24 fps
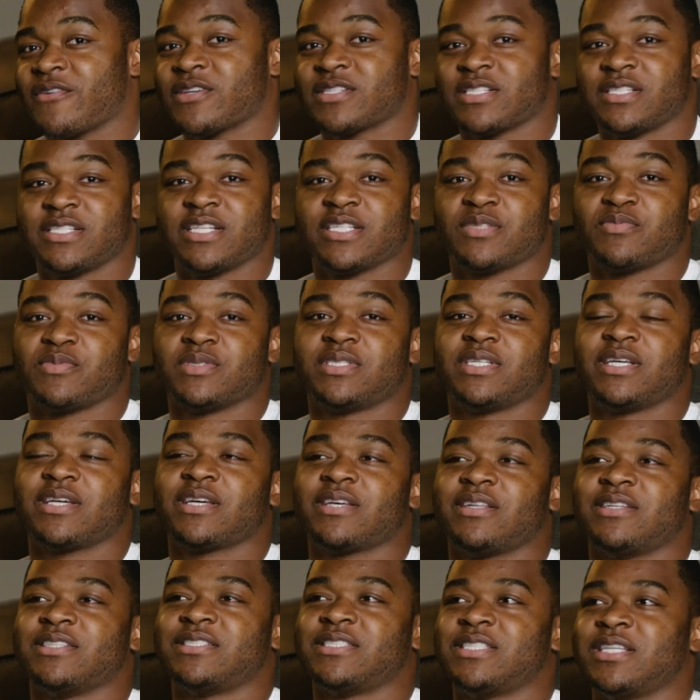versus this
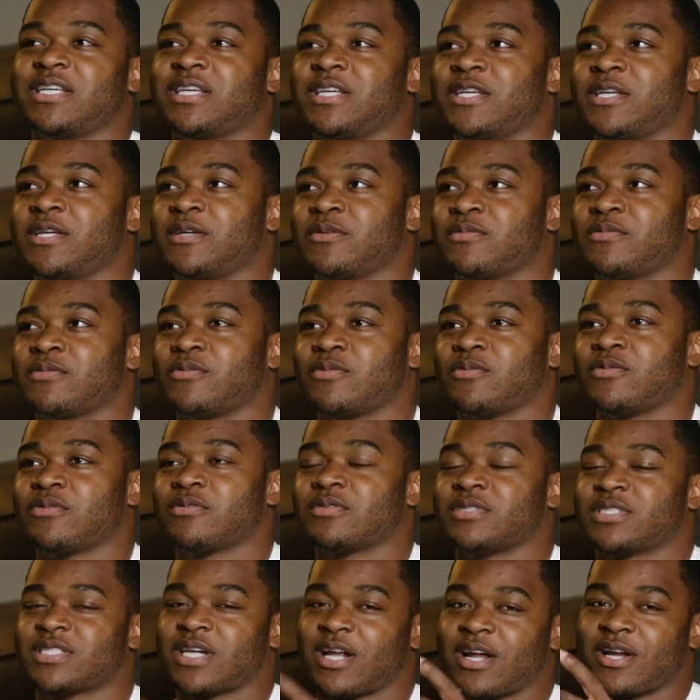particular team,
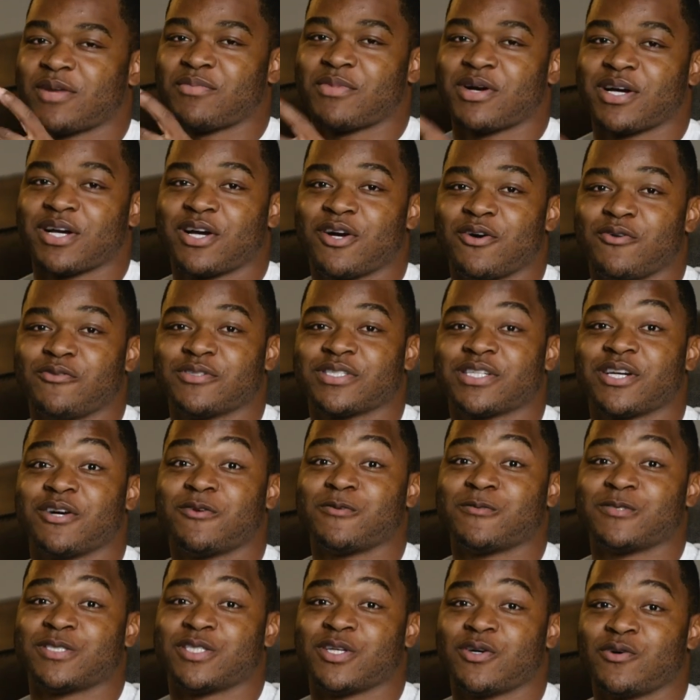shout out to my coach,
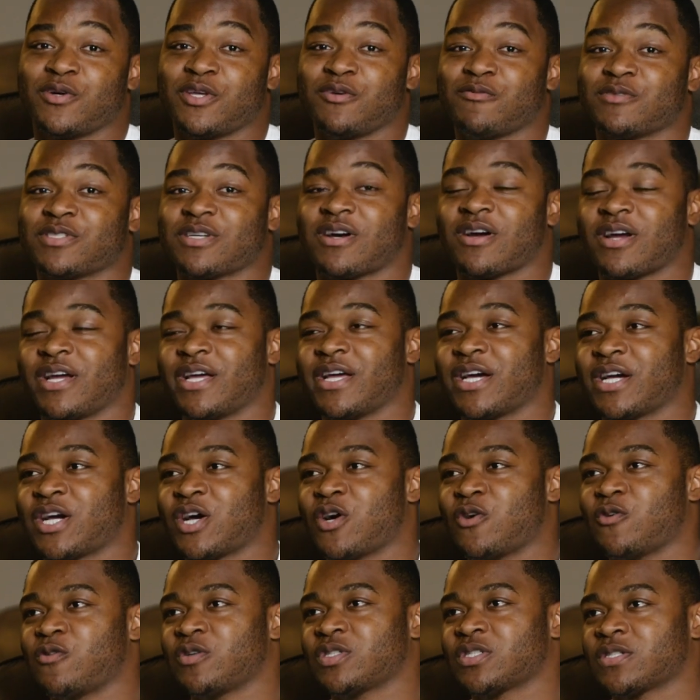Coach Zoe, he was our head
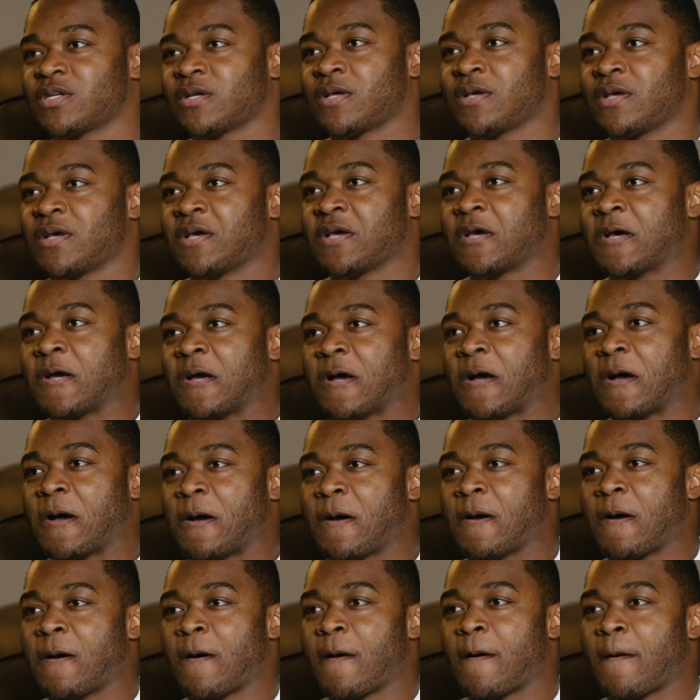coach.
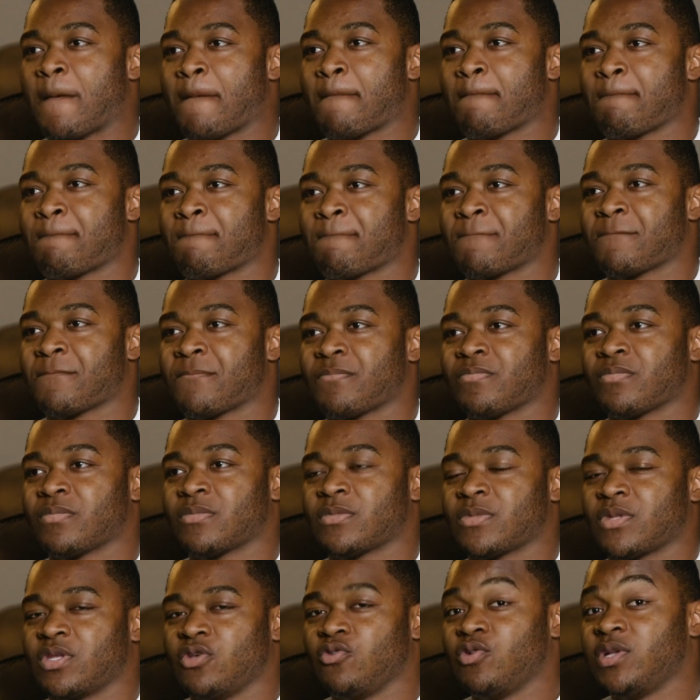You
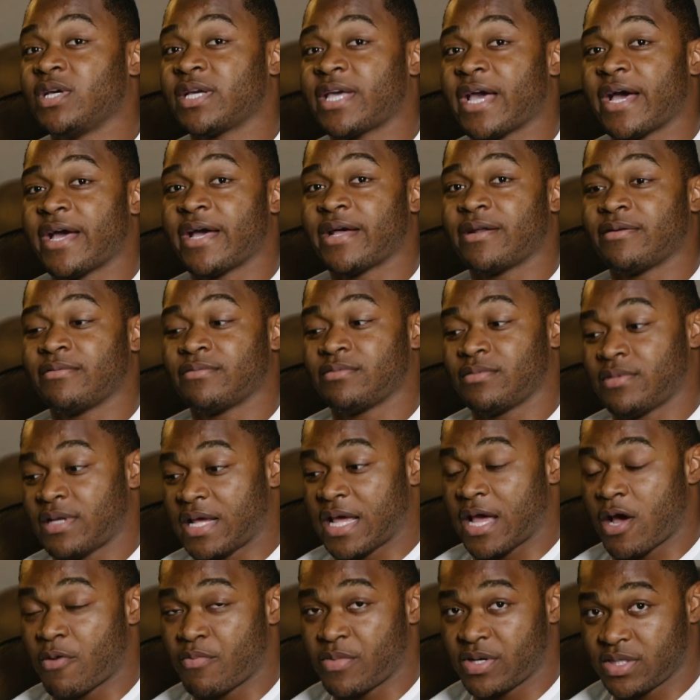look at
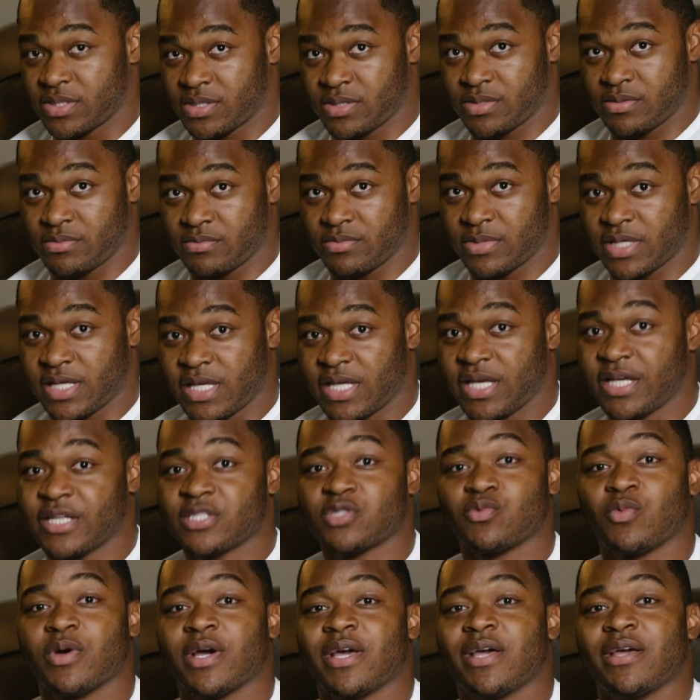how much the
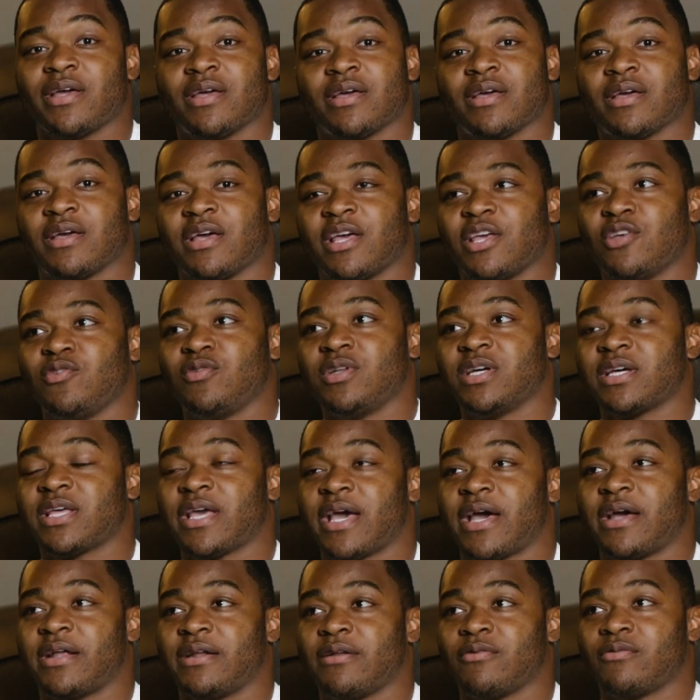kids weigh, and you look
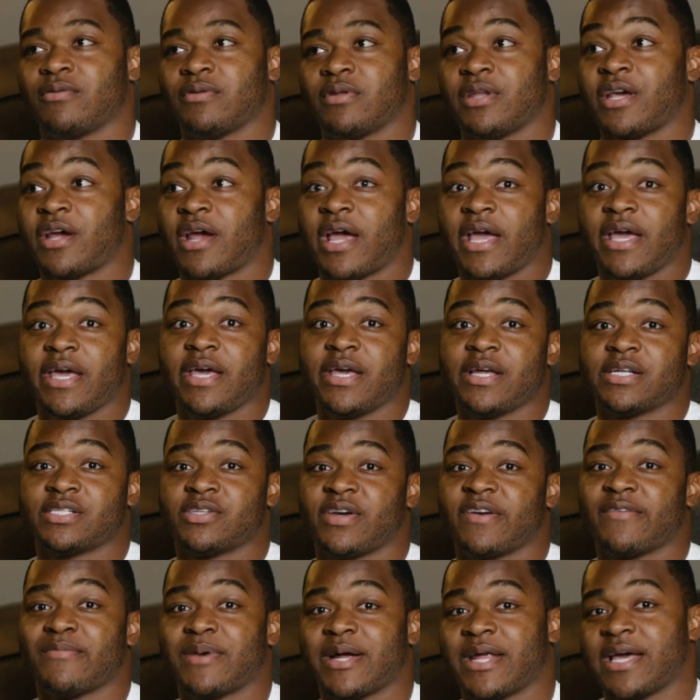at their age.
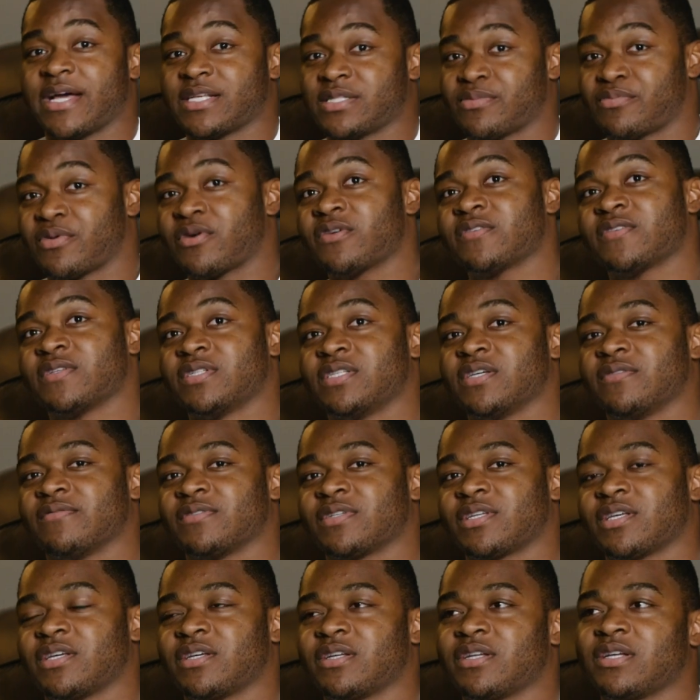Everybody has a birth
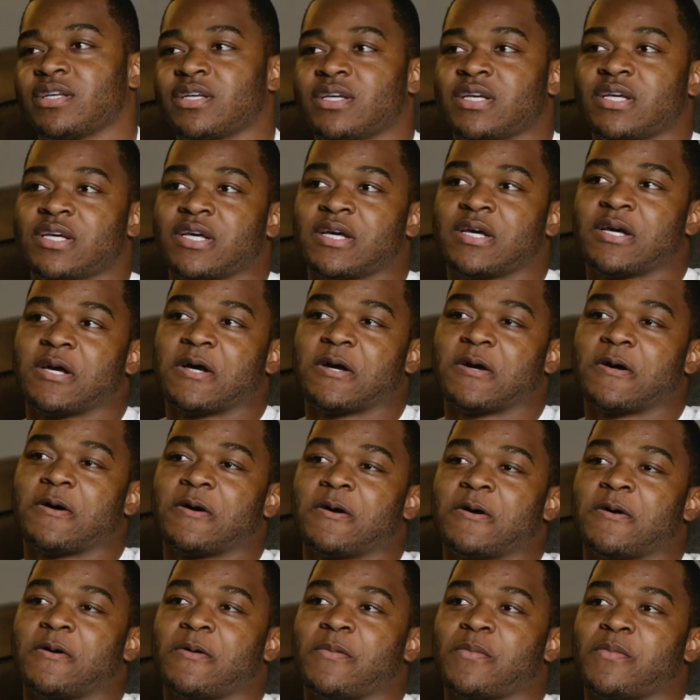certificate.
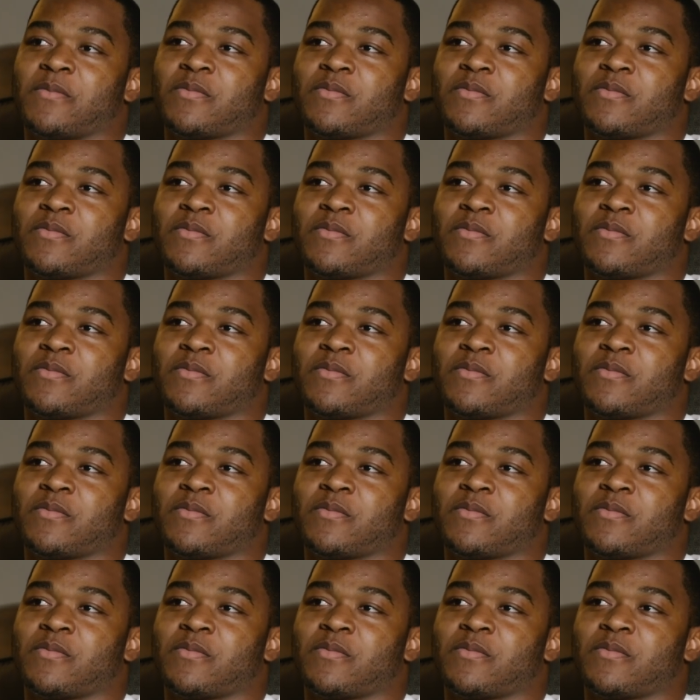So